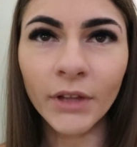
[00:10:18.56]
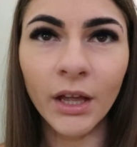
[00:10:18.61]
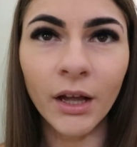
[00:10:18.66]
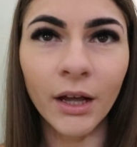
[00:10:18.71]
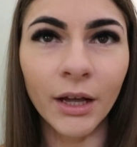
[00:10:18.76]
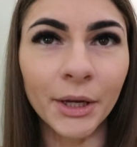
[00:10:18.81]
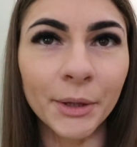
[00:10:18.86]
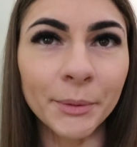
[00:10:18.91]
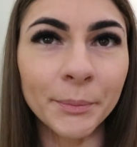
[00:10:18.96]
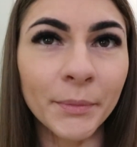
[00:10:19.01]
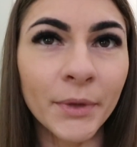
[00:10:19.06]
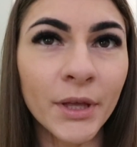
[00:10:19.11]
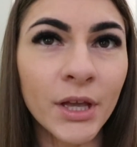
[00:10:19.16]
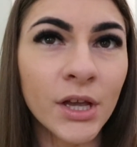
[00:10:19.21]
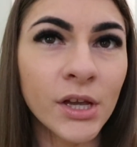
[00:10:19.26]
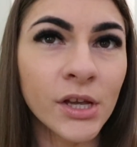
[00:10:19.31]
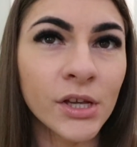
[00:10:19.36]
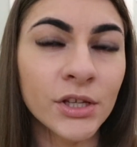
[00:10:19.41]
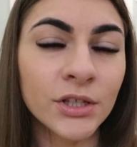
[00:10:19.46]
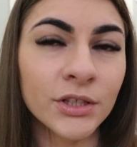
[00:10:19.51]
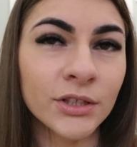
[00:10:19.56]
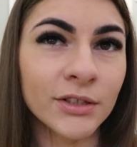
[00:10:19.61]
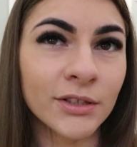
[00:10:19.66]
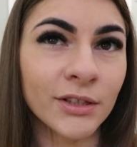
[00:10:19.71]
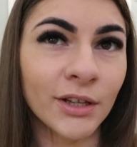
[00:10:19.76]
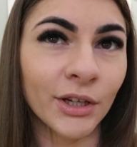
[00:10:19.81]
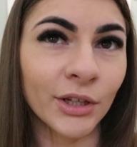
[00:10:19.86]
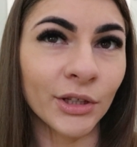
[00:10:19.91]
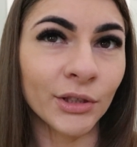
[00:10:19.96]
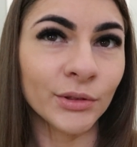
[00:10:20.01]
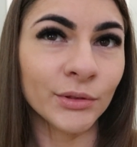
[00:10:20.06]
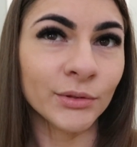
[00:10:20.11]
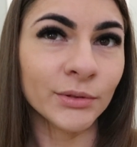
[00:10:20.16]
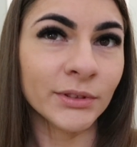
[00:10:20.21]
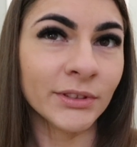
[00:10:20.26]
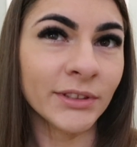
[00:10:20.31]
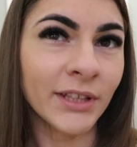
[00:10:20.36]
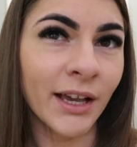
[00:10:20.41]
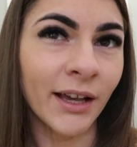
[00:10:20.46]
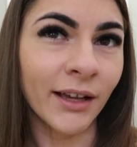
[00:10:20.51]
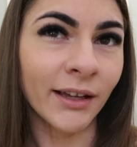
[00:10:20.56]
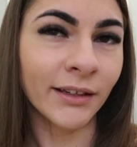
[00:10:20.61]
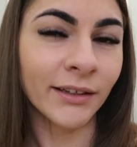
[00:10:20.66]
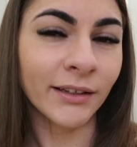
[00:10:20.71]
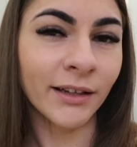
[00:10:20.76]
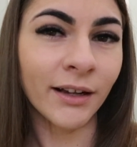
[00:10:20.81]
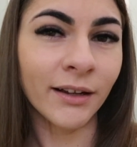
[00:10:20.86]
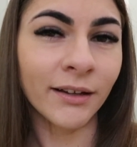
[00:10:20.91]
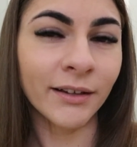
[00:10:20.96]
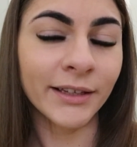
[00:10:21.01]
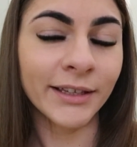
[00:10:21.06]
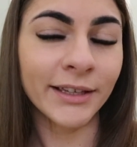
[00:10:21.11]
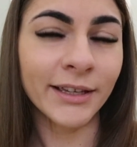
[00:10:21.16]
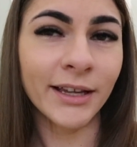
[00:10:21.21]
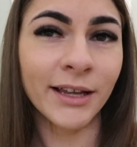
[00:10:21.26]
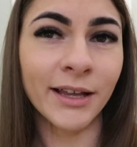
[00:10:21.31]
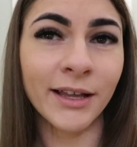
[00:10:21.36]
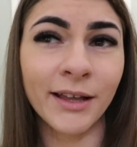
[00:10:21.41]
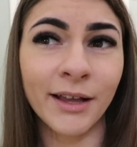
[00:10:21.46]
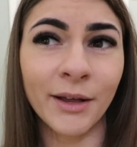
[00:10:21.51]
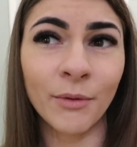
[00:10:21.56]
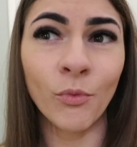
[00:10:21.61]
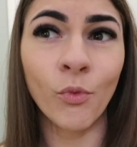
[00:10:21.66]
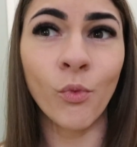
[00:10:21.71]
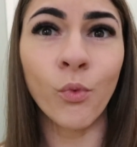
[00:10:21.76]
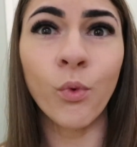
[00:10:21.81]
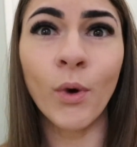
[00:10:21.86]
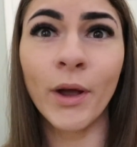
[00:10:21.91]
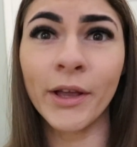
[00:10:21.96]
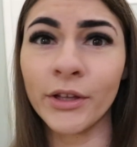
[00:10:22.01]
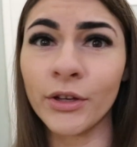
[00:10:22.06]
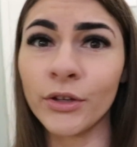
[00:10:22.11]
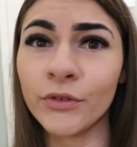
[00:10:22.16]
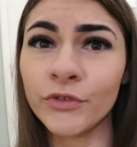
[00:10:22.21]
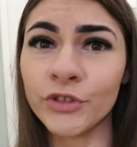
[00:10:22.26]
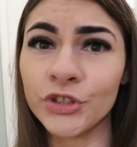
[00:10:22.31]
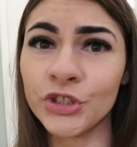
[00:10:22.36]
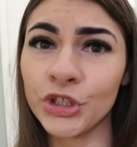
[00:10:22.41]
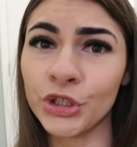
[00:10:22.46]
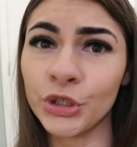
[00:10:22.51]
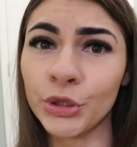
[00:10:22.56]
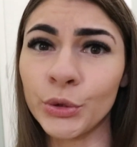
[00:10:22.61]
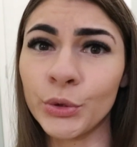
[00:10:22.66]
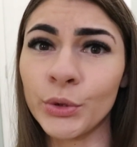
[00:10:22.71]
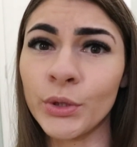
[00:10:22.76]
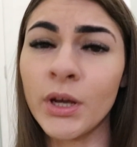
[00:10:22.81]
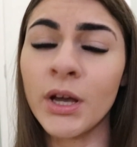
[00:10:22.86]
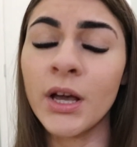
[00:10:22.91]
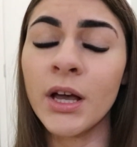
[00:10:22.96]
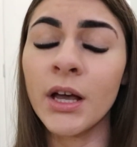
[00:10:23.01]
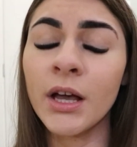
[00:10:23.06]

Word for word: Um, so yeah, I am way overdue